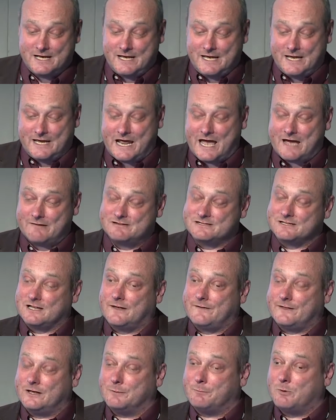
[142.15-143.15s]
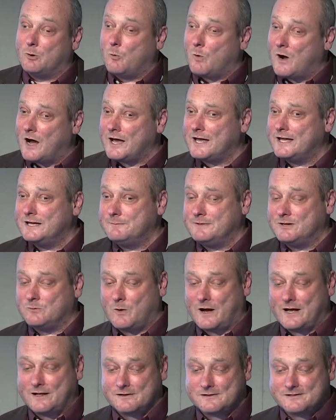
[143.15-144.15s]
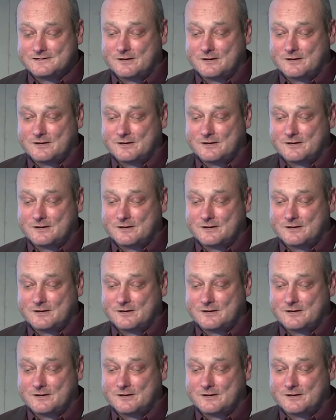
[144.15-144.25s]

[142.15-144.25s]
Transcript: in areas like the Upper Wye in mid-Wales.